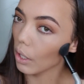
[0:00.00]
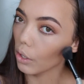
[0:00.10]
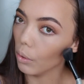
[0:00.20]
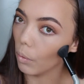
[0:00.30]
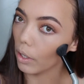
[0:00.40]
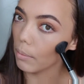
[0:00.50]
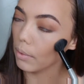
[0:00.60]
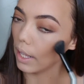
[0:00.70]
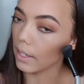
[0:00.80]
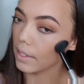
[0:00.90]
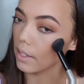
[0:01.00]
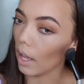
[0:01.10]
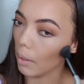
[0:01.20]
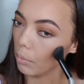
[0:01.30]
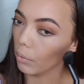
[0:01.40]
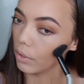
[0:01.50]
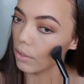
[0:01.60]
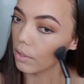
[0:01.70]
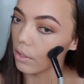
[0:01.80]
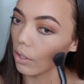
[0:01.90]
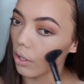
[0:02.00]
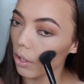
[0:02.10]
you want to blend it upwards